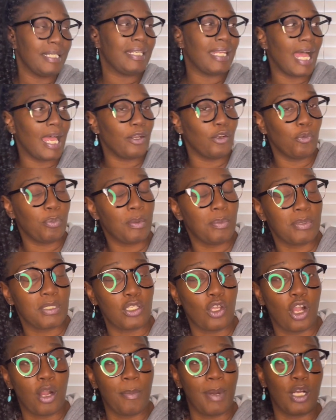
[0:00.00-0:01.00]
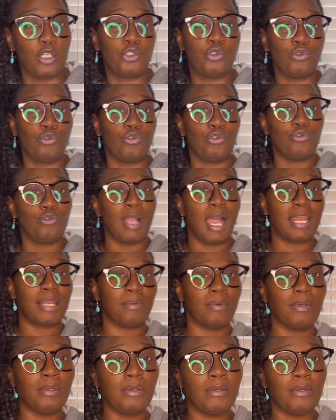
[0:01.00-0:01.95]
Now, I know people talking about, you know, you gotta